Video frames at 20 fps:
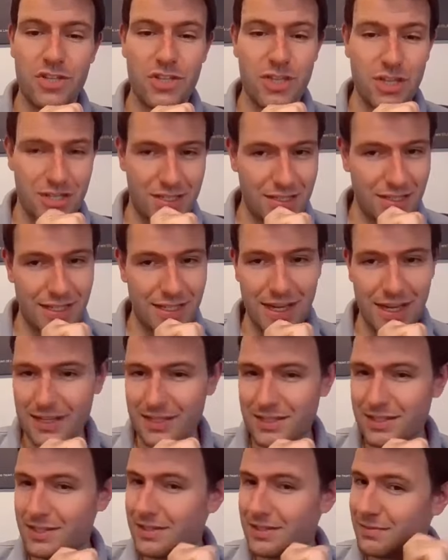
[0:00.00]
Just in
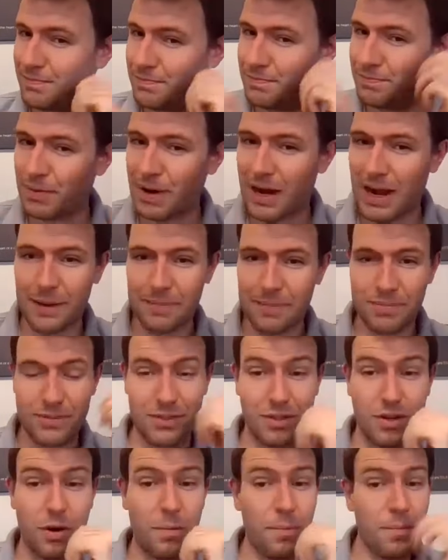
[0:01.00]
case,
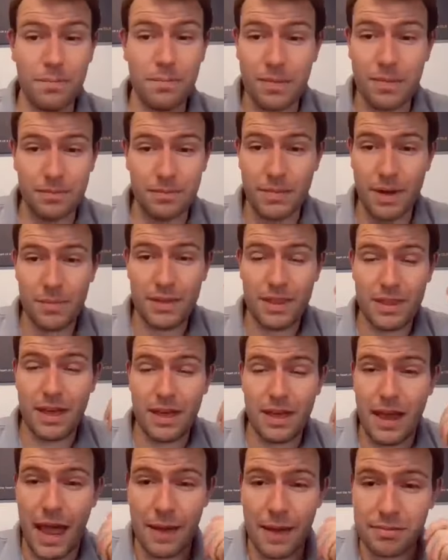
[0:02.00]
perhaps, you know, maybe
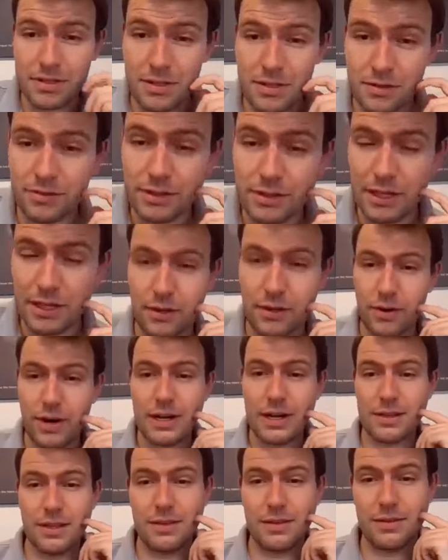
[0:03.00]
they're absolutely
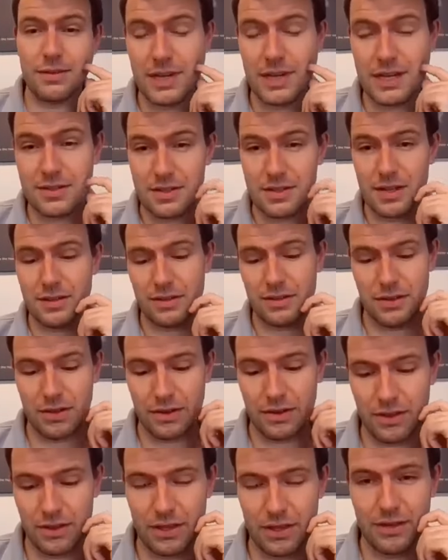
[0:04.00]
correct. The investor,
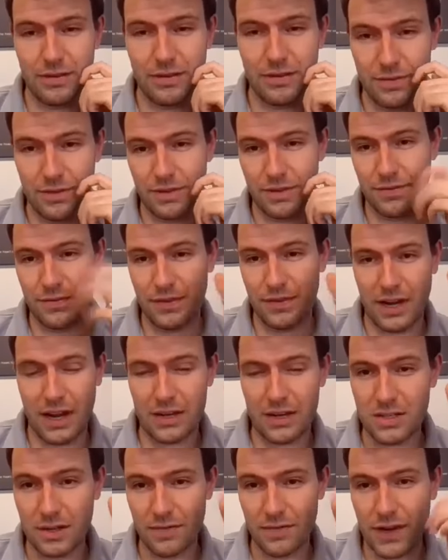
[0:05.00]
you know, the
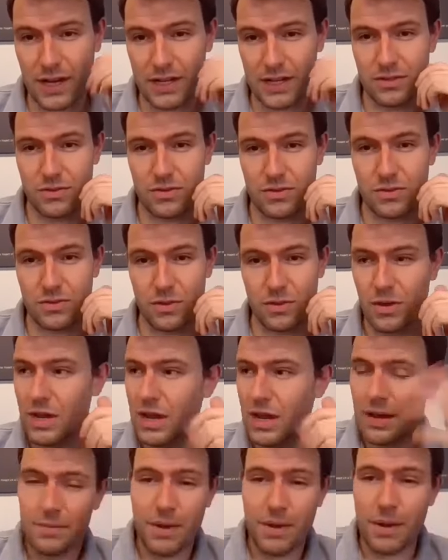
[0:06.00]
financial advisor you saw,
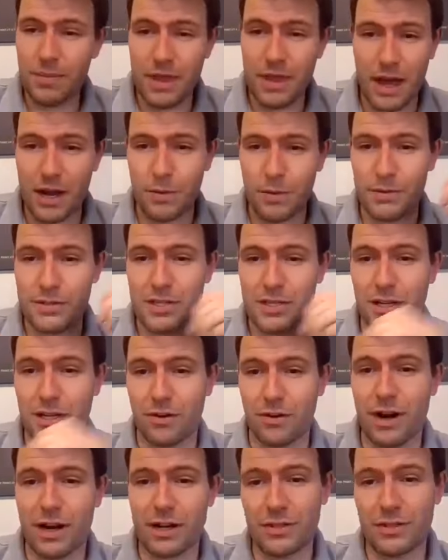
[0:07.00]
maybe they're
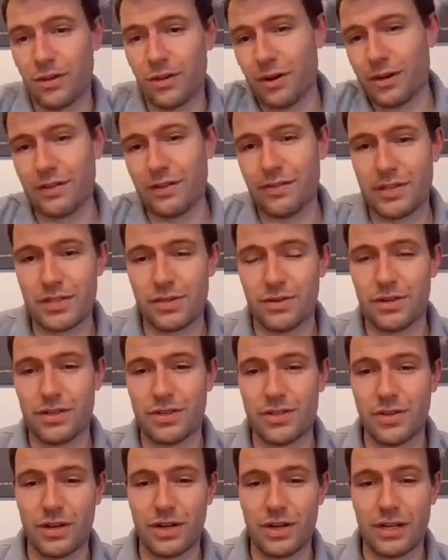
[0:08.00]
100% correct. You go give it to an
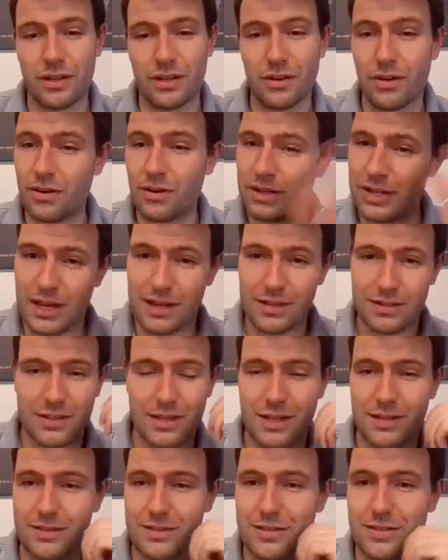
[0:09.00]
attorney and they go,
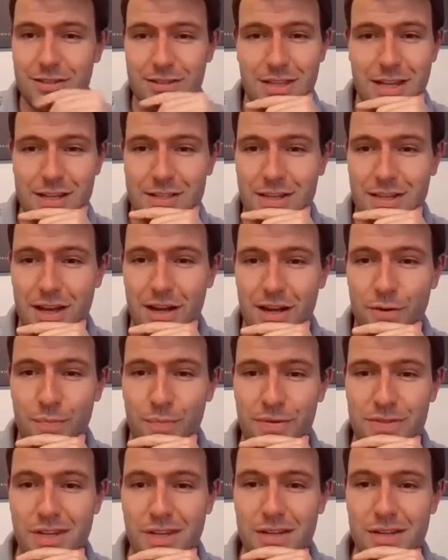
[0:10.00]
yes, that's
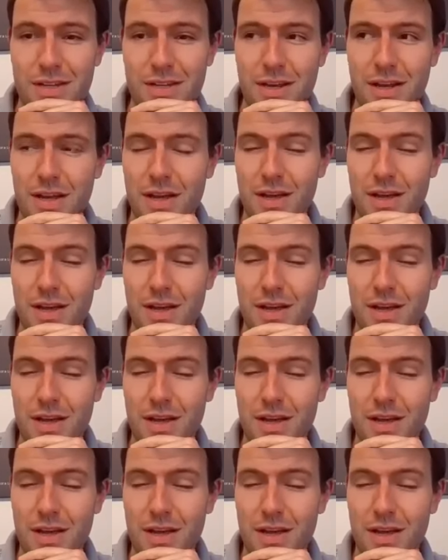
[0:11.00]
100%.